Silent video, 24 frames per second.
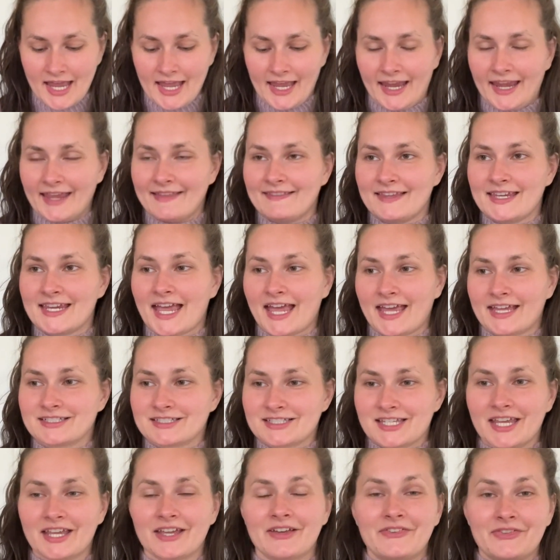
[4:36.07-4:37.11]
In the end,
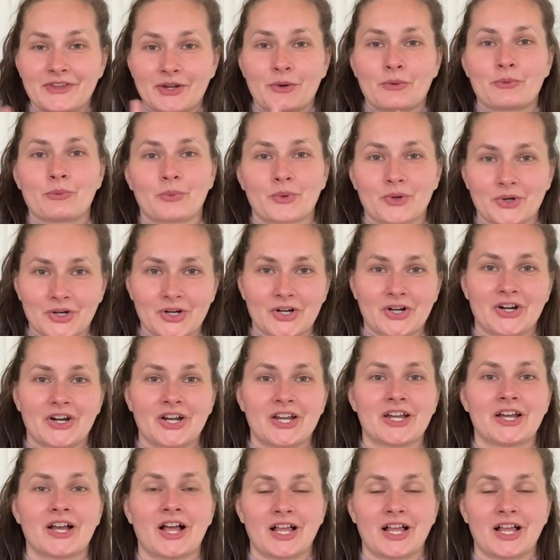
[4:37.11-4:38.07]
there were